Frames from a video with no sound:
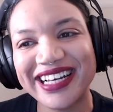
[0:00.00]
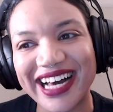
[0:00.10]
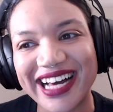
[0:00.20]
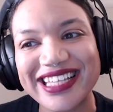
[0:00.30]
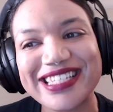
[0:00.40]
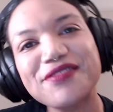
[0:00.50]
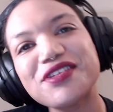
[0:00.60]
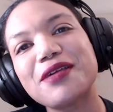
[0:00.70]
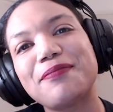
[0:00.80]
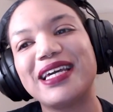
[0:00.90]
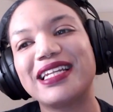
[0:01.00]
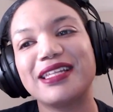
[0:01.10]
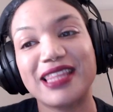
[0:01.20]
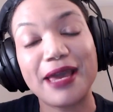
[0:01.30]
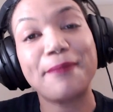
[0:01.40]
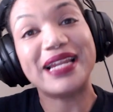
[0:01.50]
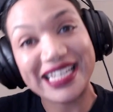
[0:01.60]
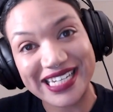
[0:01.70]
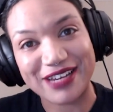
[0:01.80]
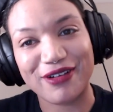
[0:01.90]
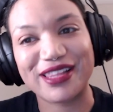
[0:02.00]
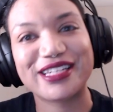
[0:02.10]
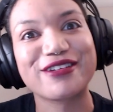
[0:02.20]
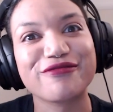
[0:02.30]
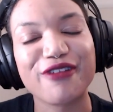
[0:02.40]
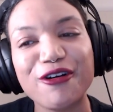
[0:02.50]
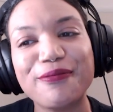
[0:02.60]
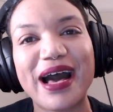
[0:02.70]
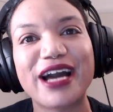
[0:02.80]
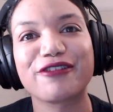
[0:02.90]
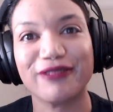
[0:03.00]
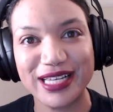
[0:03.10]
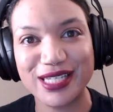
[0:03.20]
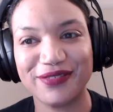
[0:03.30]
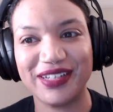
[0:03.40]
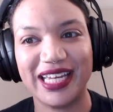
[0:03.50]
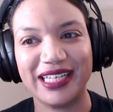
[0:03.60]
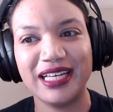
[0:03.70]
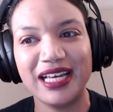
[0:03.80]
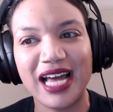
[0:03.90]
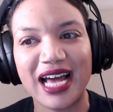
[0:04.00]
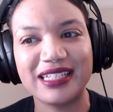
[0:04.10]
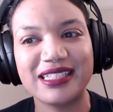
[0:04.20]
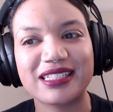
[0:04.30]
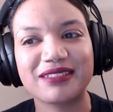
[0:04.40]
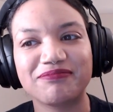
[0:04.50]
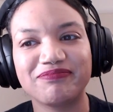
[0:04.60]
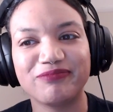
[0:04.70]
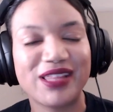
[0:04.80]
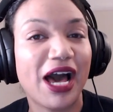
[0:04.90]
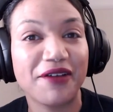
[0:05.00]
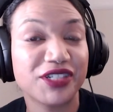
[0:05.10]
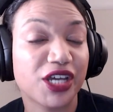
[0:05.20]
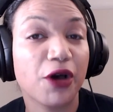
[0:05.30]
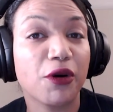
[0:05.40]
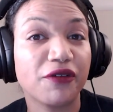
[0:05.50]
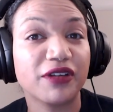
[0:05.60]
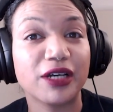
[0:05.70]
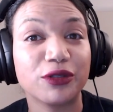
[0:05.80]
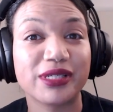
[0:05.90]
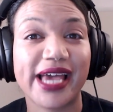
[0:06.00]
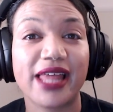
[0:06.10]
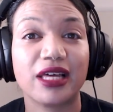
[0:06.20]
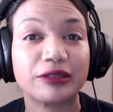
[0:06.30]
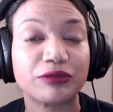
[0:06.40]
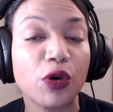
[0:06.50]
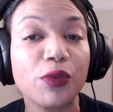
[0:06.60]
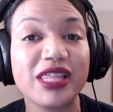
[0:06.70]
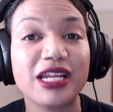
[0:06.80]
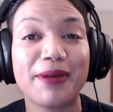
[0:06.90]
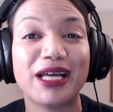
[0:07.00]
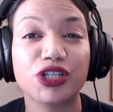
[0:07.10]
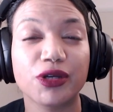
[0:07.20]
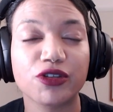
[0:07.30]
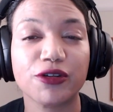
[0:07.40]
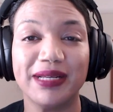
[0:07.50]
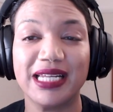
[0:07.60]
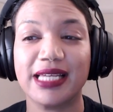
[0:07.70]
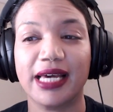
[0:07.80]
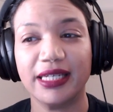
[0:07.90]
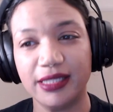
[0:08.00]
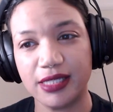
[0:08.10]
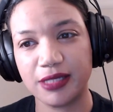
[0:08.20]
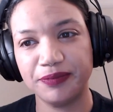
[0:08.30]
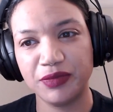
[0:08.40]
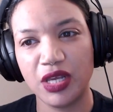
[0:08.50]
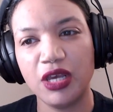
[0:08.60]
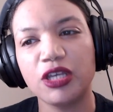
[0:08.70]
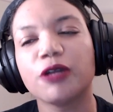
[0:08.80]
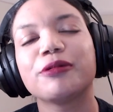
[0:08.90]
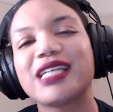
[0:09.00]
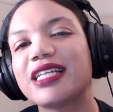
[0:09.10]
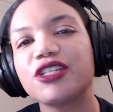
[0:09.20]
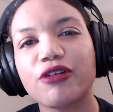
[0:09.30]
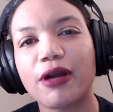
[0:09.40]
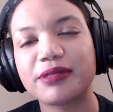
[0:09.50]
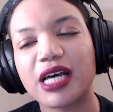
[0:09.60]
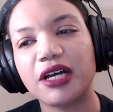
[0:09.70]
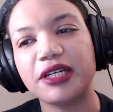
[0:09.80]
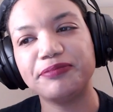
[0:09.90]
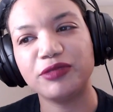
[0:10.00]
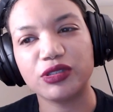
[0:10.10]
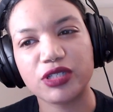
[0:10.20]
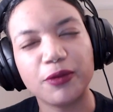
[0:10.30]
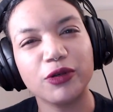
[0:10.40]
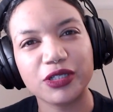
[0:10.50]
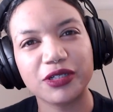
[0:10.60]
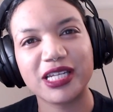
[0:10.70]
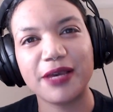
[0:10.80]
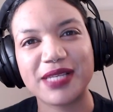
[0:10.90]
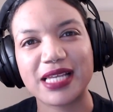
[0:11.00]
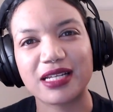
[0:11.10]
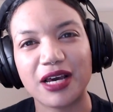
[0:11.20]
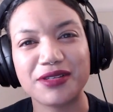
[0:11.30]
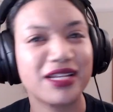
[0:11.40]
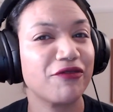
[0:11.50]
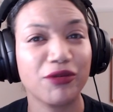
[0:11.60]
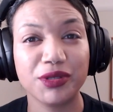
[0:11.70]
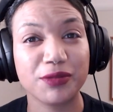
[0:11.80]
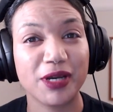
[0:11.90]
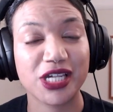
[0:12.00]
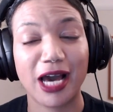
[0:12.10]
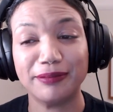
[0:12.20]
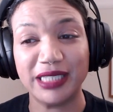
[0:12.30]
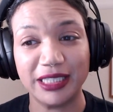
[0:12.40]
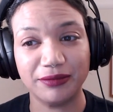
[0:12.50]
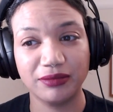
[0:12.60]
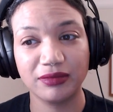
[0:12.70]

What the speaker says: This gives you the ability to roll back gracefully and without having to go offline altogether, all within about 200 milliseconds. You're protecting your uptime, you're supporting your team's SLOs, and everyone's much happier.